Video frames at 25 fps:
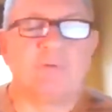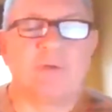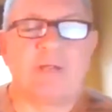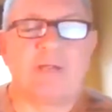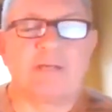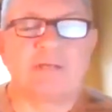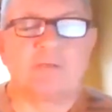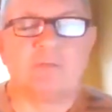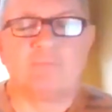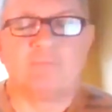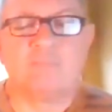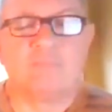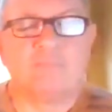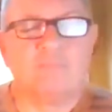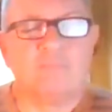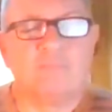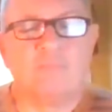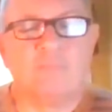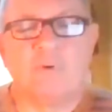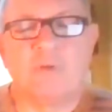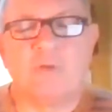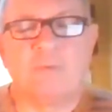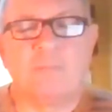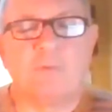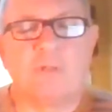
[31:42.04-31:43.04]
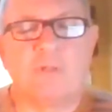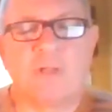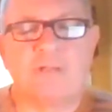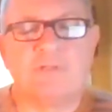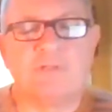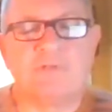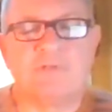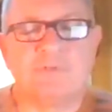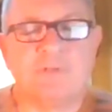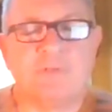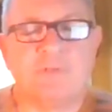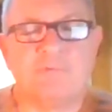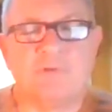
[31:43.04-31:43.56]
track of what
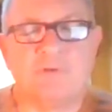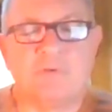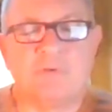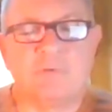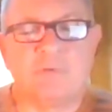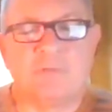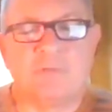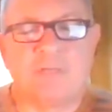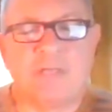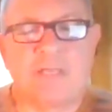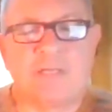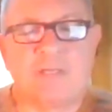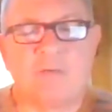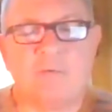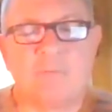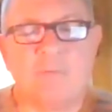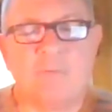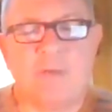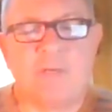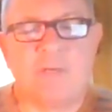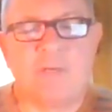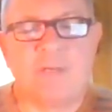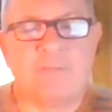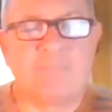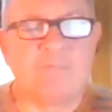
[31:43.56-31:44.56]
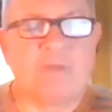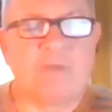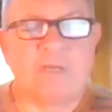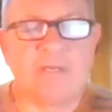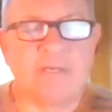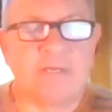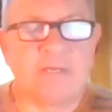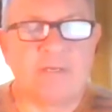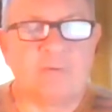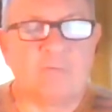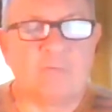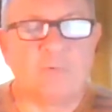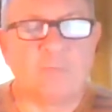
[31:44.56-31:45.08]
appliances they taken when. I've got
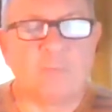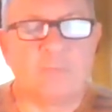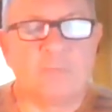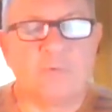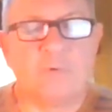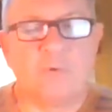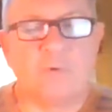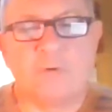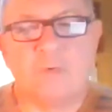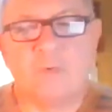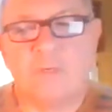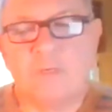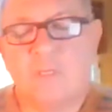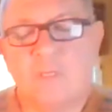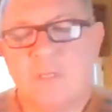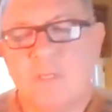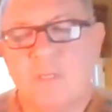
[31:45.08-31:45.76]
it in a report.